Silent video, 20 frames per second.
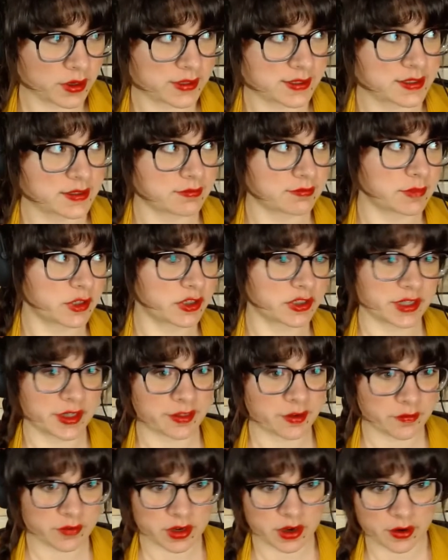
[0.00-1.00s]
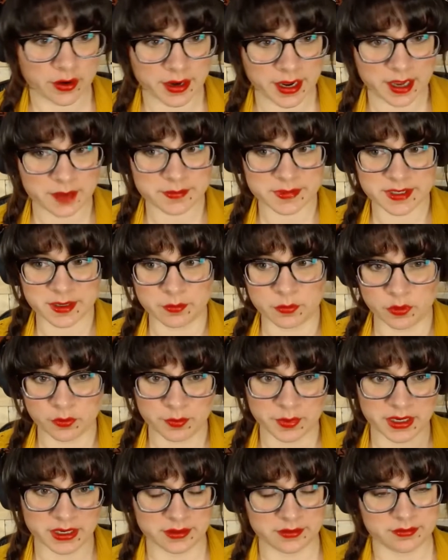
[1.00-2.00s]
course, there's other VR games that
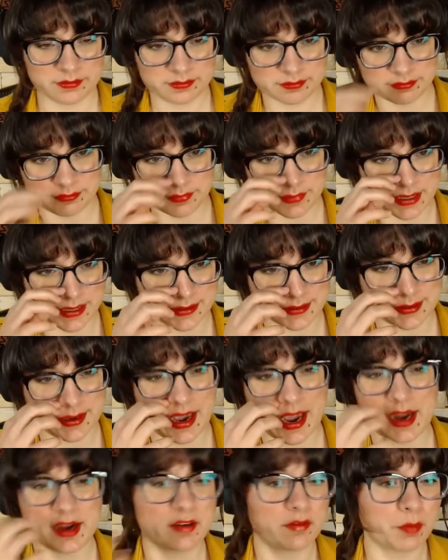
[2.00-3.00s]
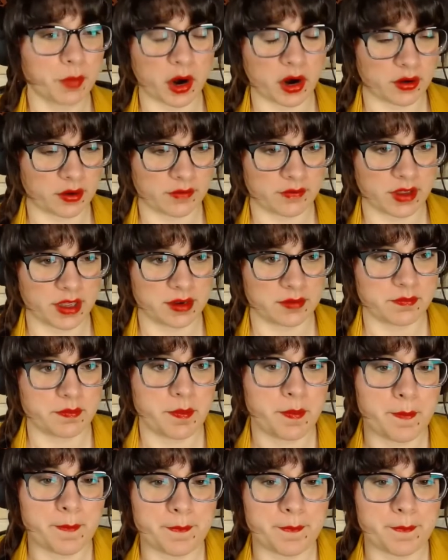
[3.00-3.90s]
movement is kind of part of it,